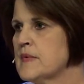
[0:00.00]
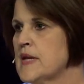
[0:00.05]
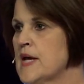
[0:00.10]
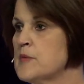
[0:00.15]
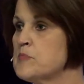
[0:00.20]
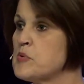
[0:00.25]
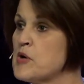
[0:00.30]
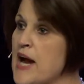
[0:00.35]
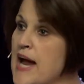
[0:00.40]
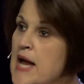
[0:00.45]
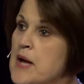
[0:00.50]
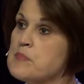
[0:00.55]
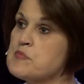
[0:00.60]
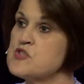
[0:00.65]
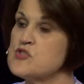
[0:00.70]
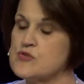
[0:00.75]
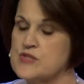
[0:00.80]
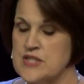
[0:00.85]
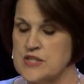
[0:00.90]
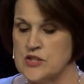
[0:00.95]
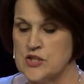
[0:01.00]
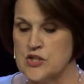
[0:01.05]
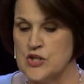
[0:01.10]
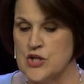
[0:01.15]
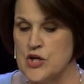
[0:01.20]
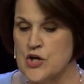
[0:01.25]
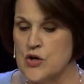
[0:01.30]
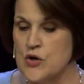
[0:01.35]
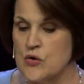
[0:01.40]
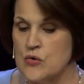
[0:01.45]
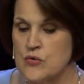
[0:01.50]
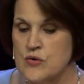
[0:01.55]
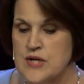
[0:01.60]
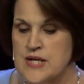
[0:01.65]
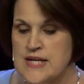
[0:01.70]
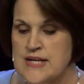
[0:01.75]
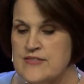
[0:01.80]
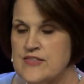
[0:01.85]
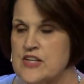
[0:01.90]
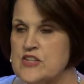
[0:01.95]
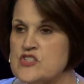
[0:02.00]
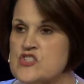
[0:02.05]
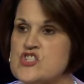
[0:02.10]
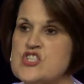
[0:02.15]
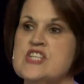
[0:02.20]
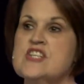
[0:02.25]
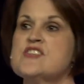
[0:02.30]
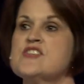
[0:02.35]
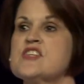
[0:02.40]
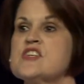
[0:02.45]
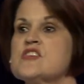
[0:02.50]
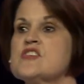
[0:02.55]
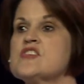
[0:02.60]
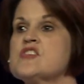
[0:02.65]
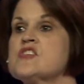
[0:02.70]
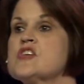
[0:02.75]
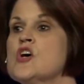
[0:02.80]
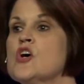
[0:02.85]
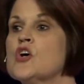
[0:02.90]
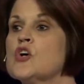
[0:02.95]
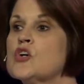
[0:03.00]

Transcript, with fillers: And perhaps you didn't know that Jesus'